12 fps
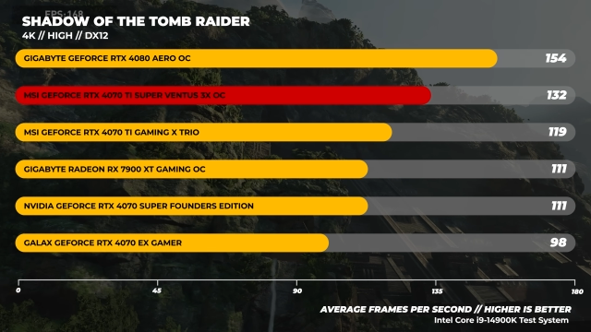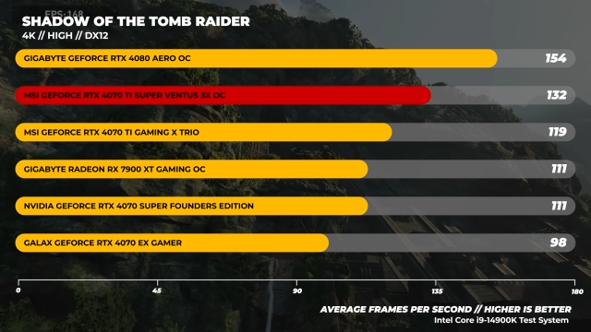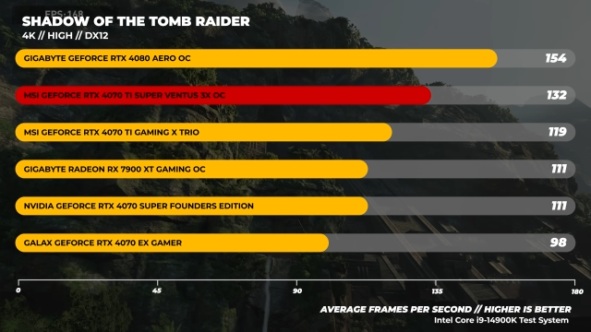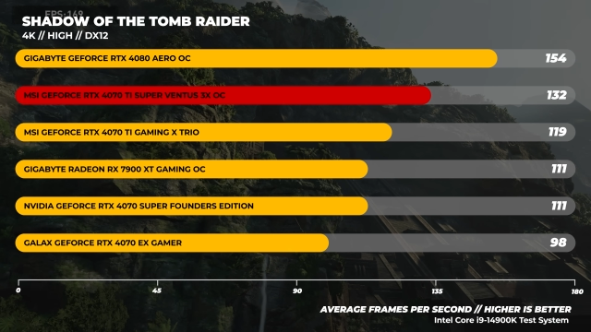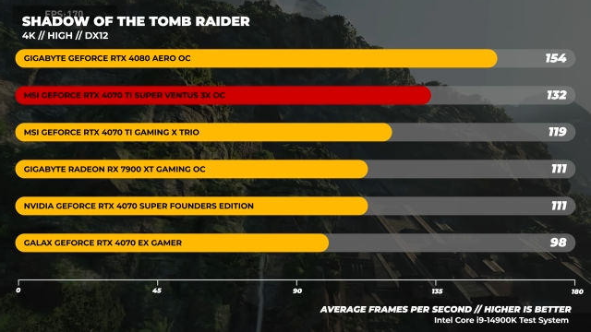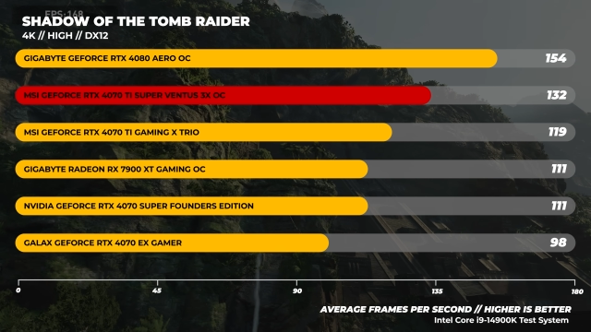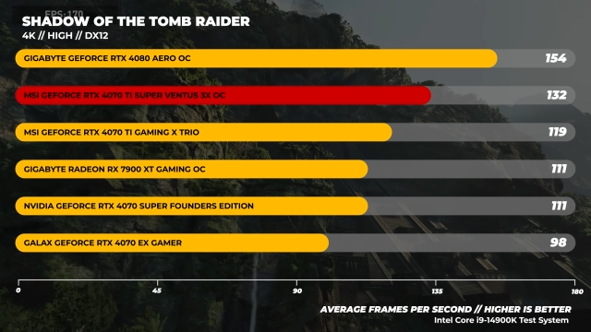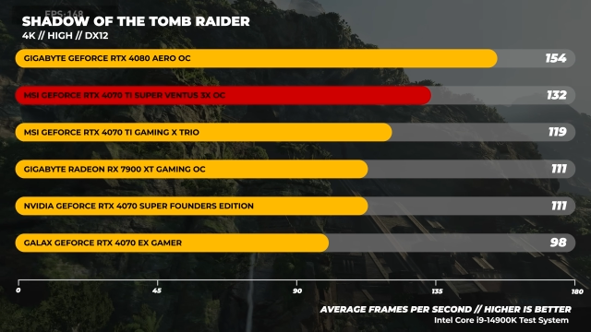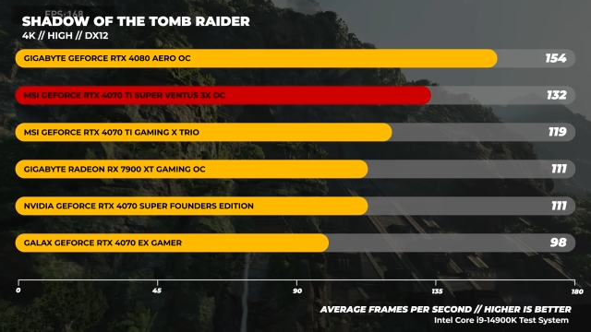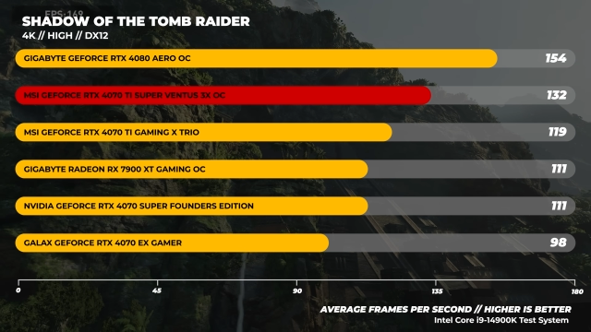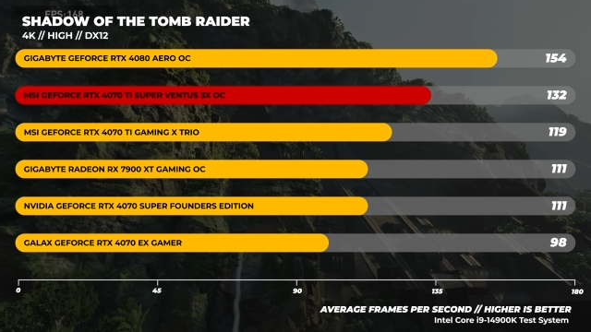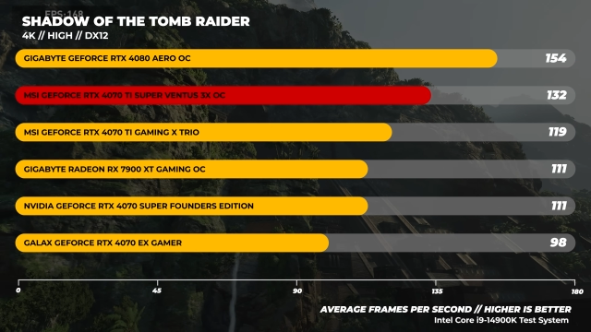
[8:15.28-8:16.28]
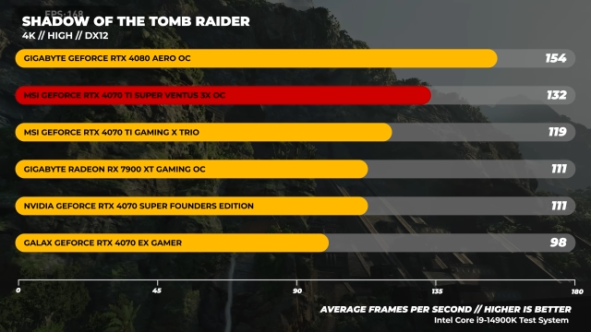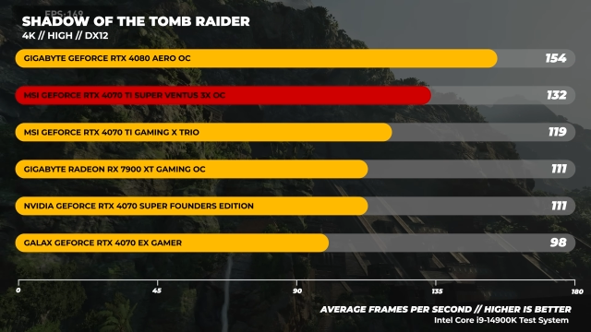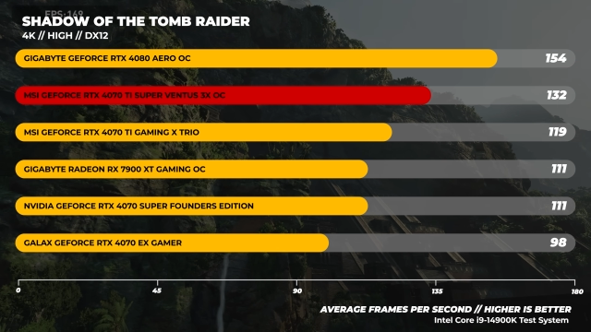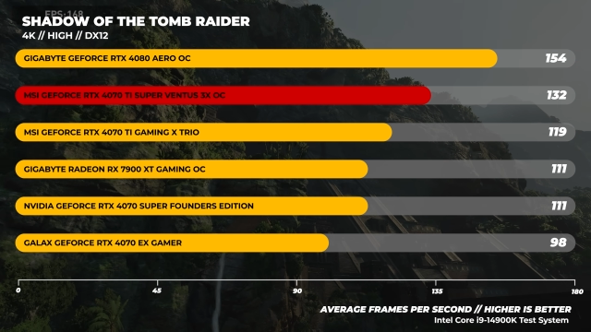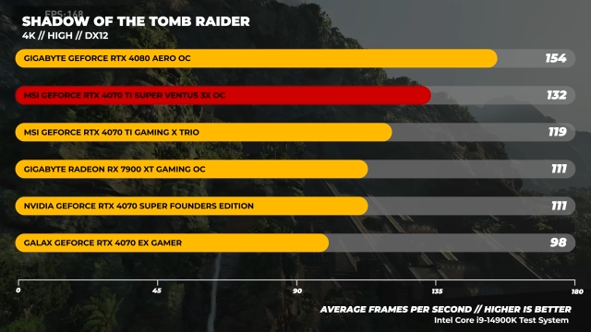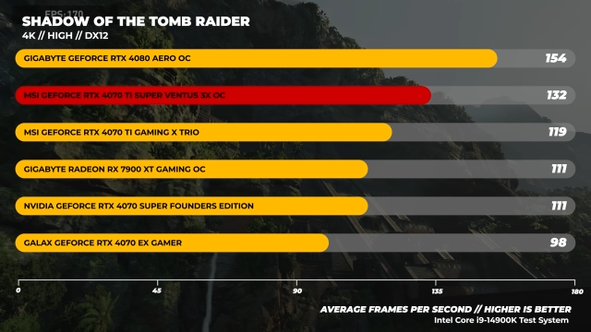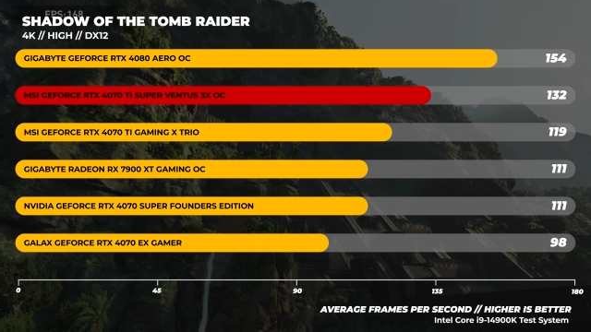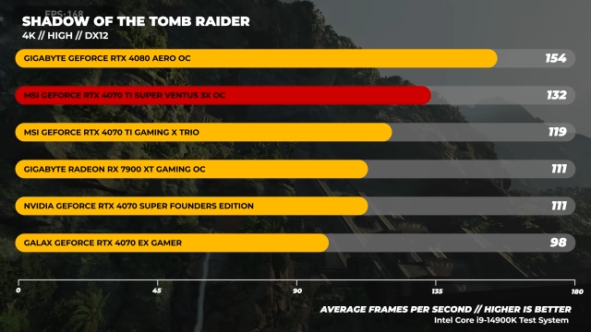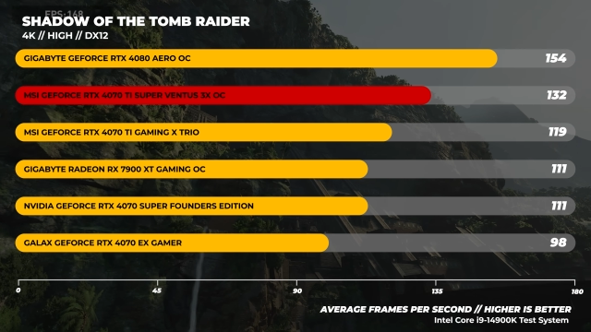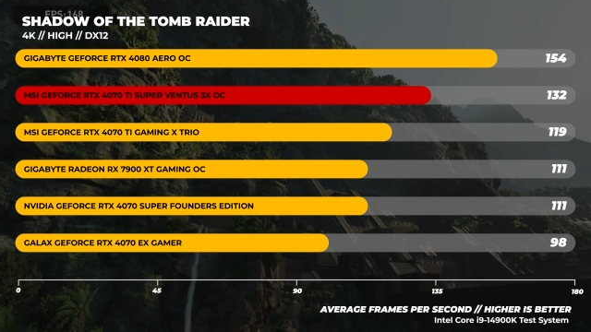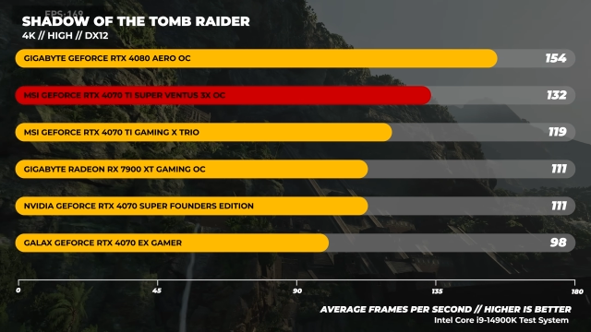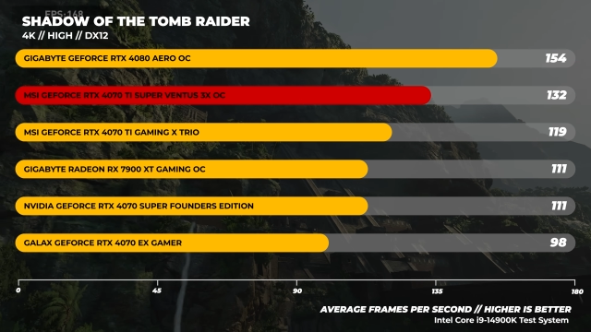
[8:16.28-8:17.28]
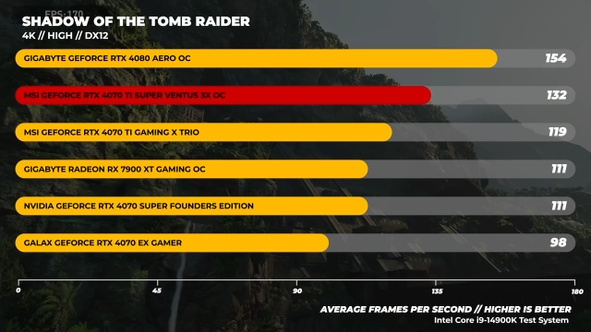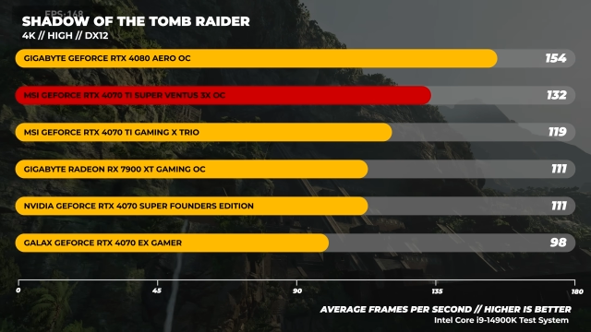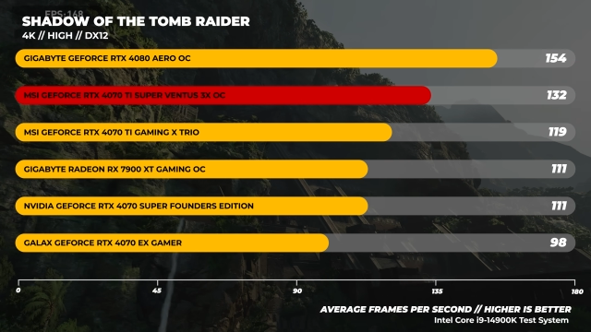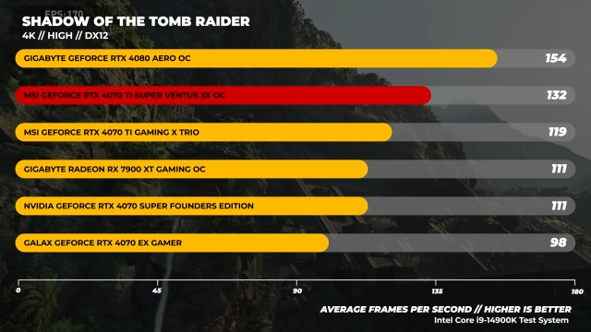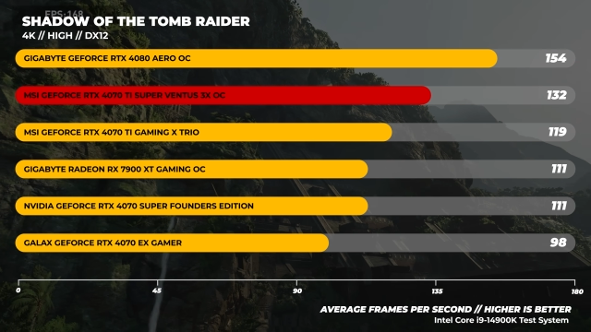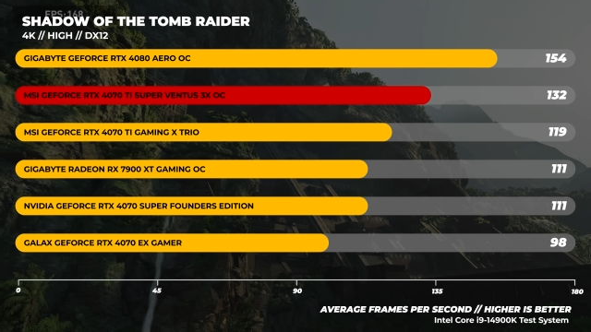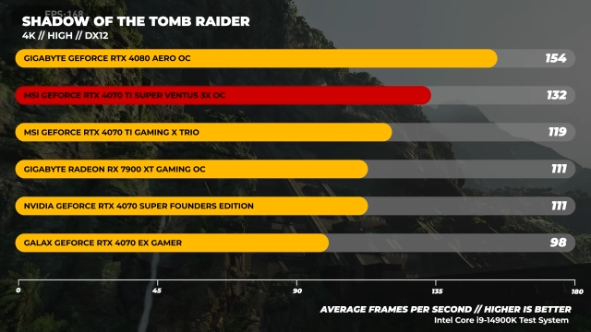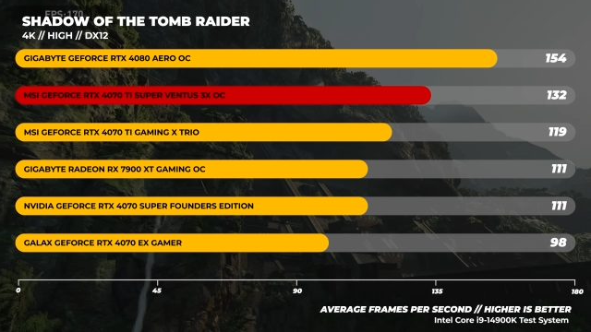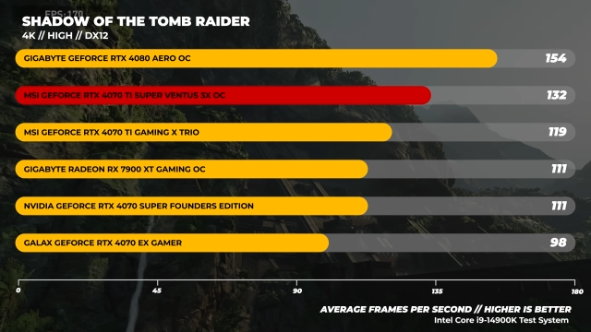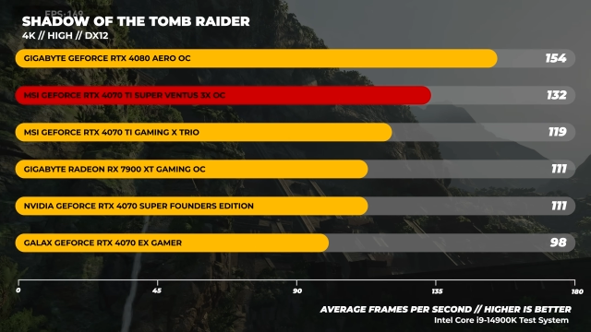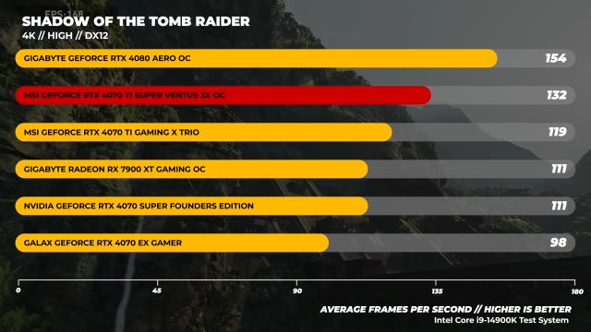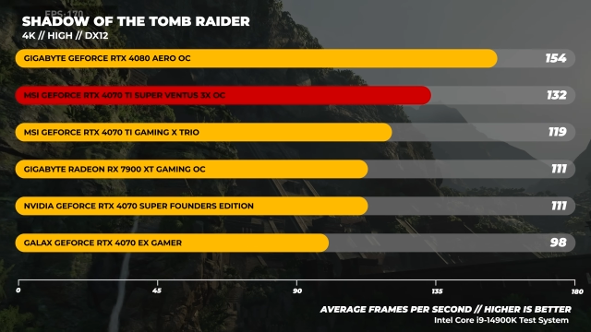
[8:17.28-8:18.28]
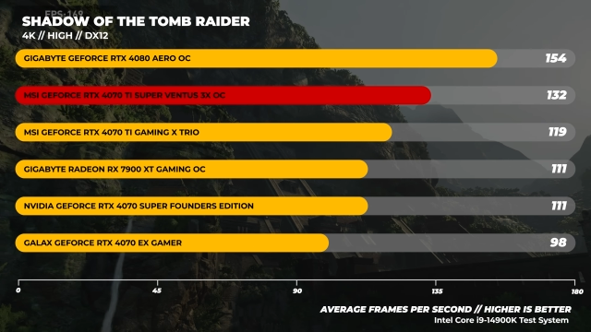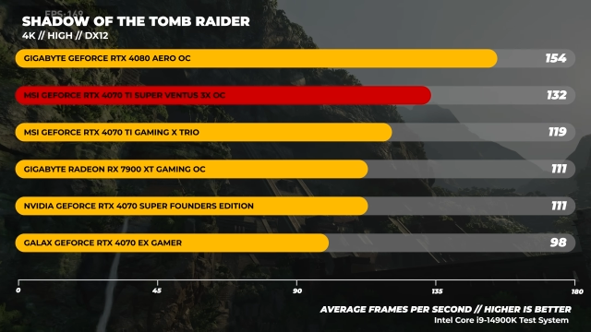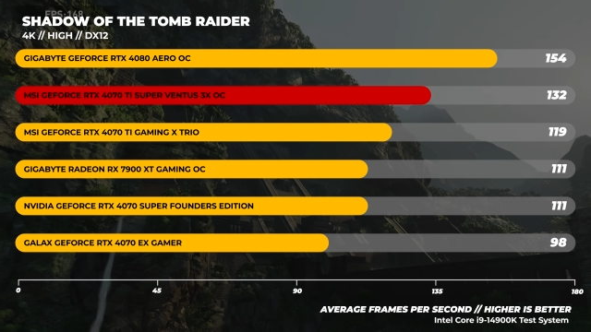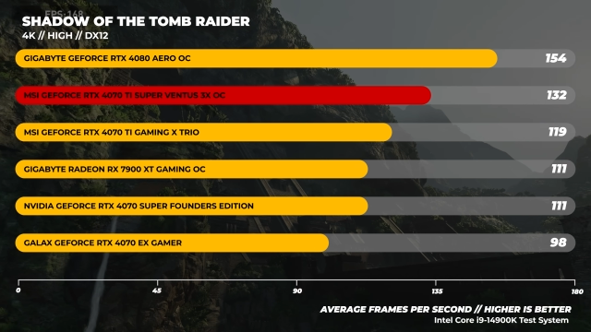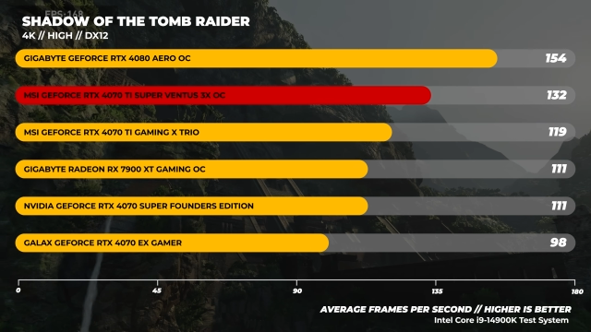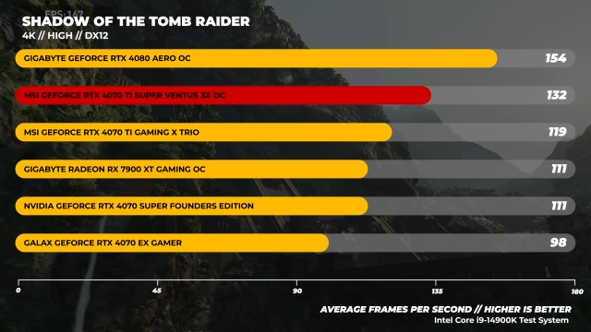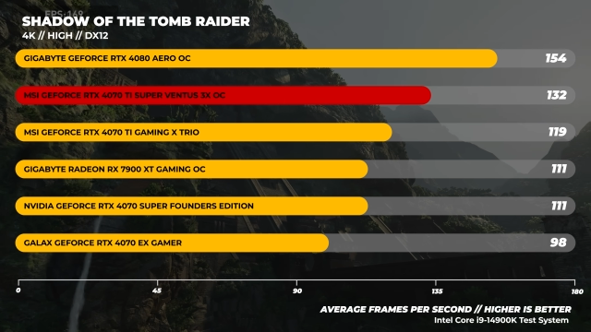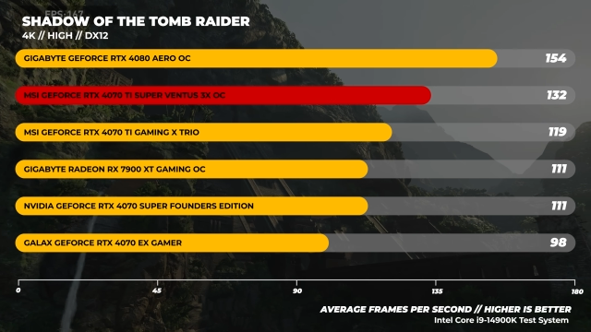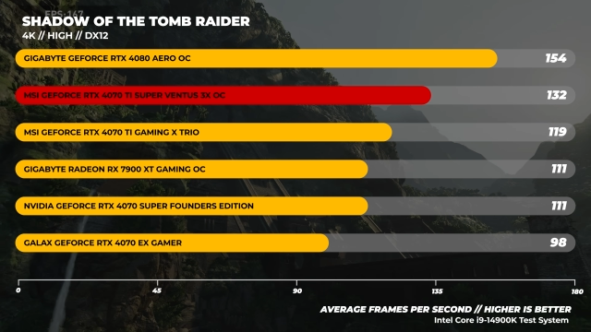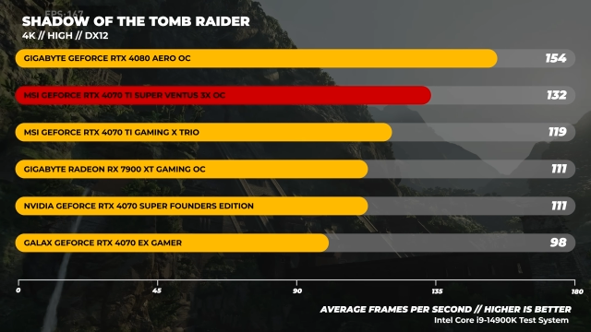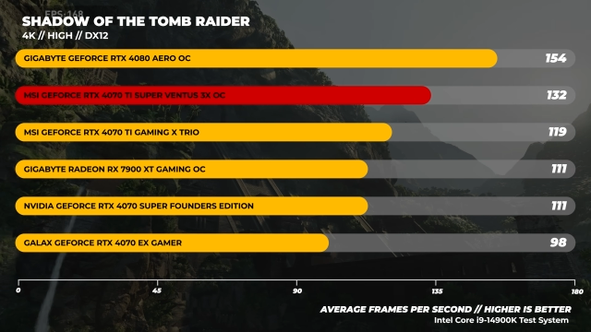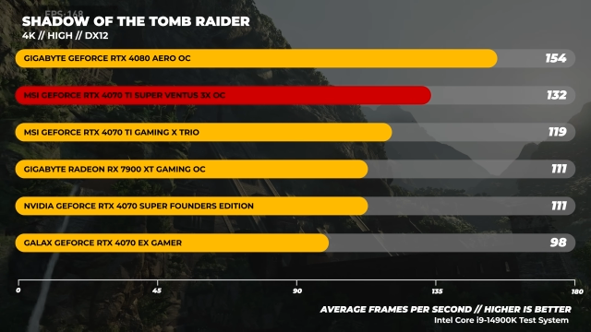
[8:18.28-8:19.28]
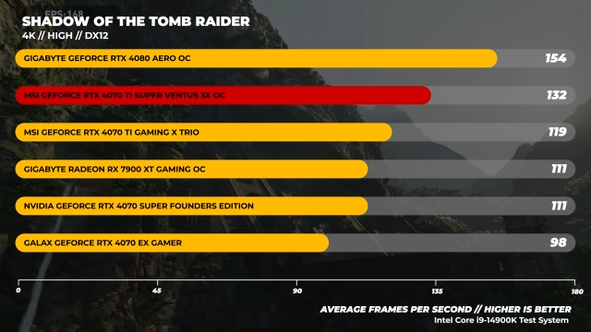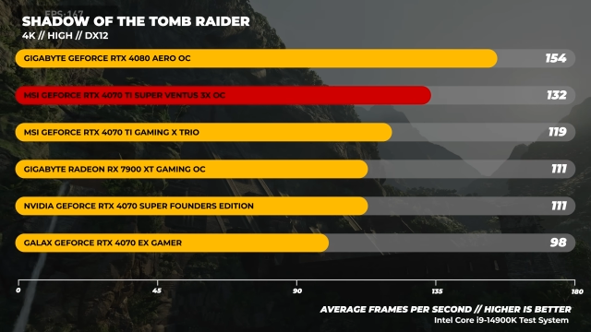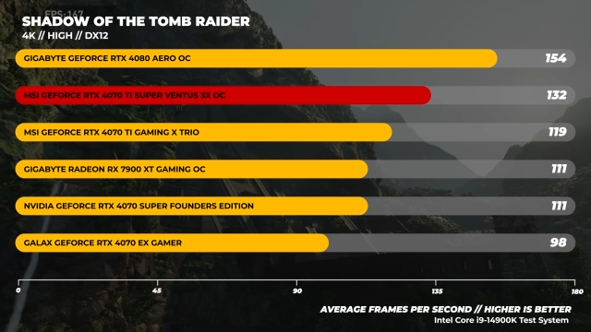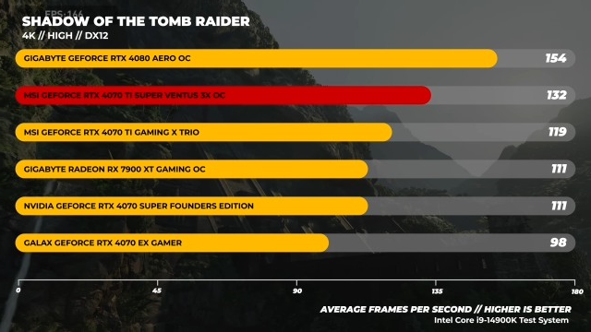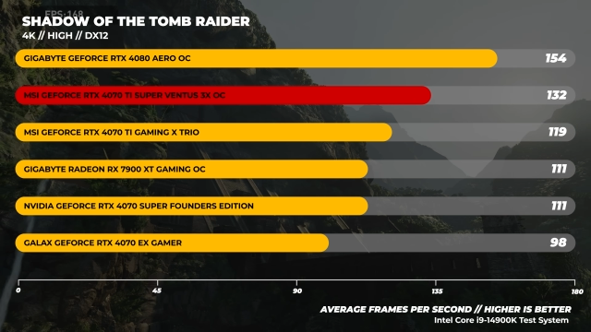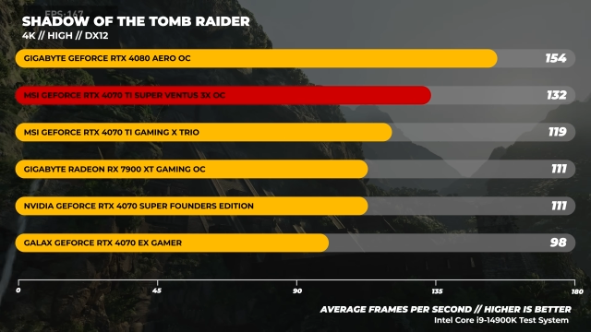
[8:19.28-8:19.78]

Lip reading: [unreadable: no face in view]